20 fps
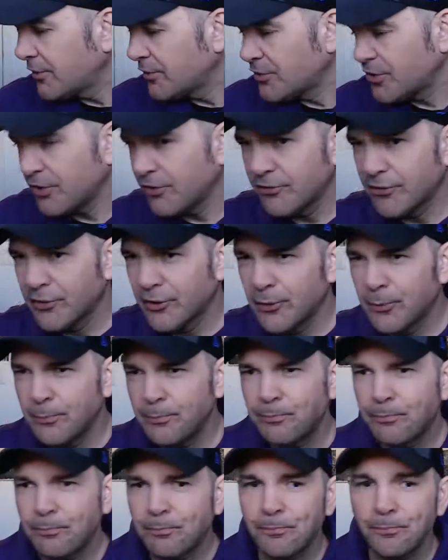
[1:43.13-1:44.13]
Jennifer.
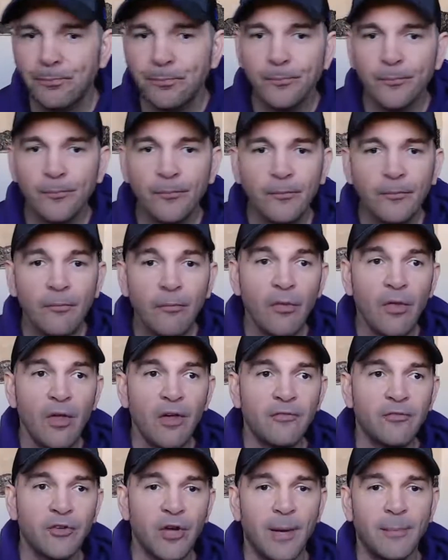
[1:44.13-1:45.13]

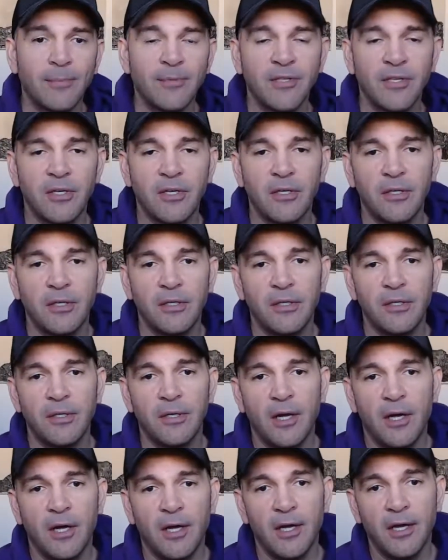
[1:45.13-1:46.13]
I've dropped in
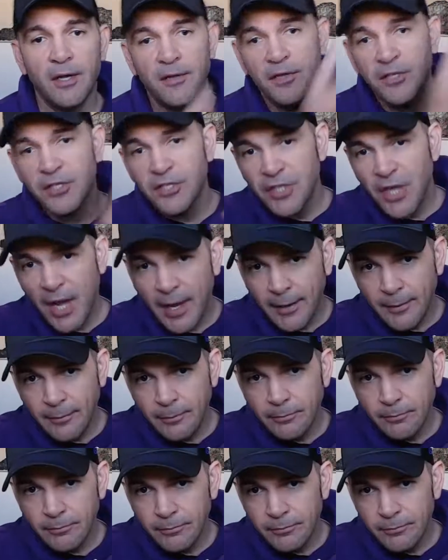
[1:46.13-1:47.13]
the chat,
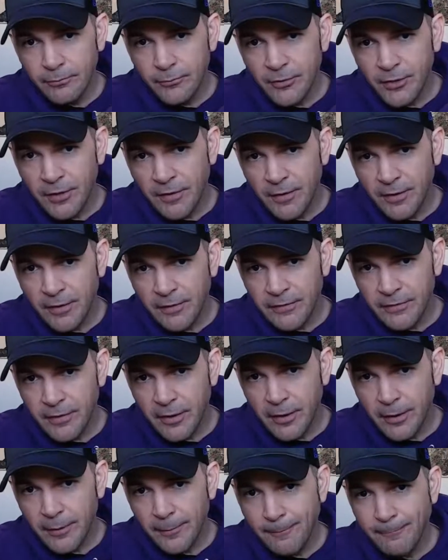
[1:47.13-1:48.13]
which I think is
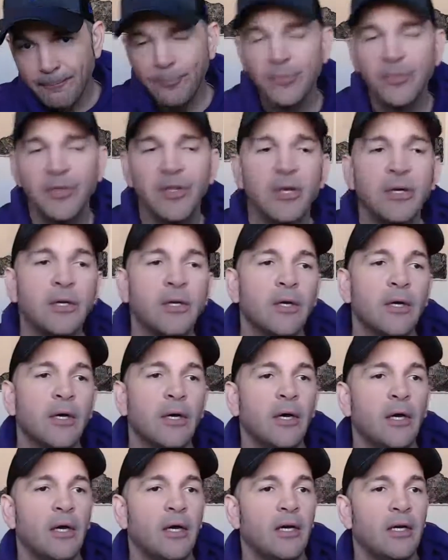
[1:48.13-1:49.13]
there,
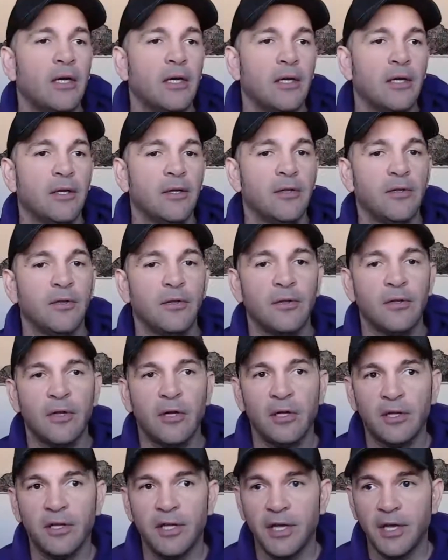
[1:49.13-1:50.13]

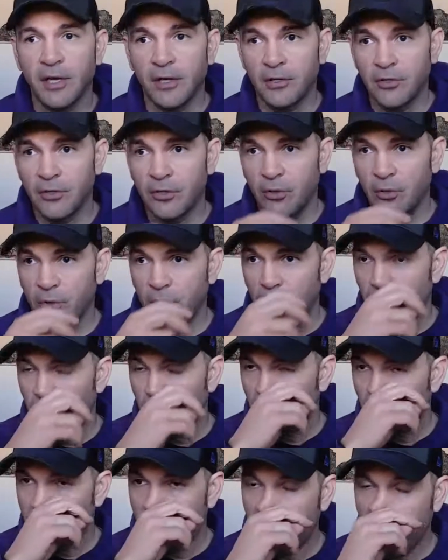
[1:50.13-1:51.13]
a link
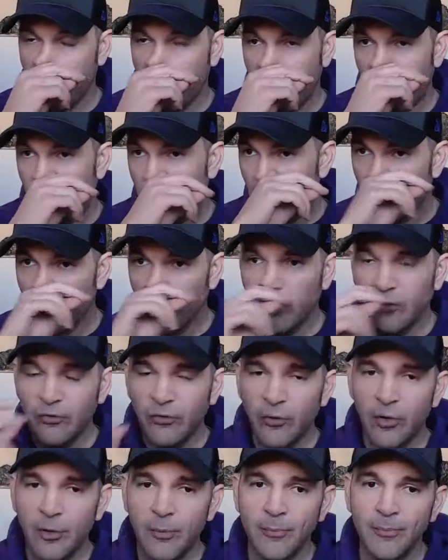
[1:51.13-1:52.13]
to a Google
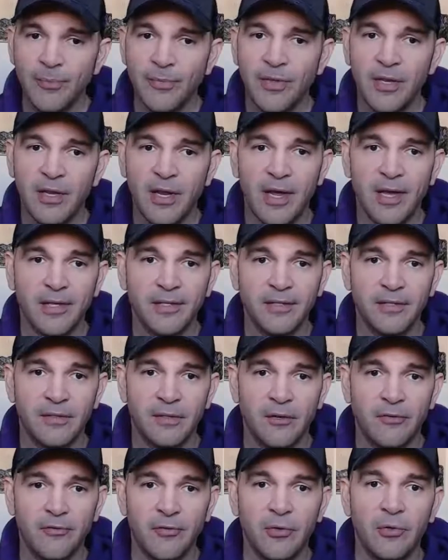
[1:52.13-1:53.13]
form that has
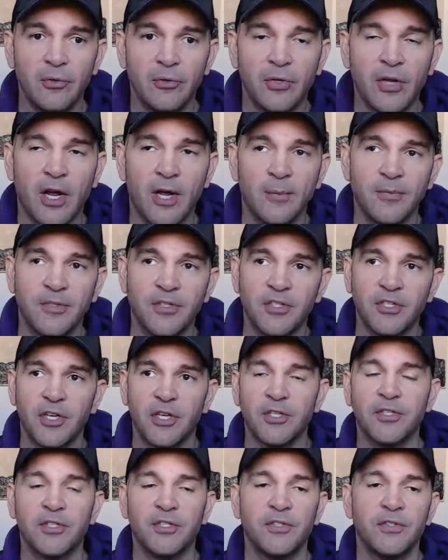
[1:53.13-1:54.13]
a few time
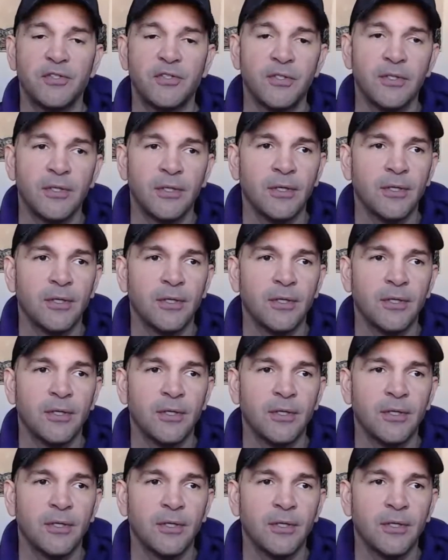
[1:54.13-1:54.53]
suggestions.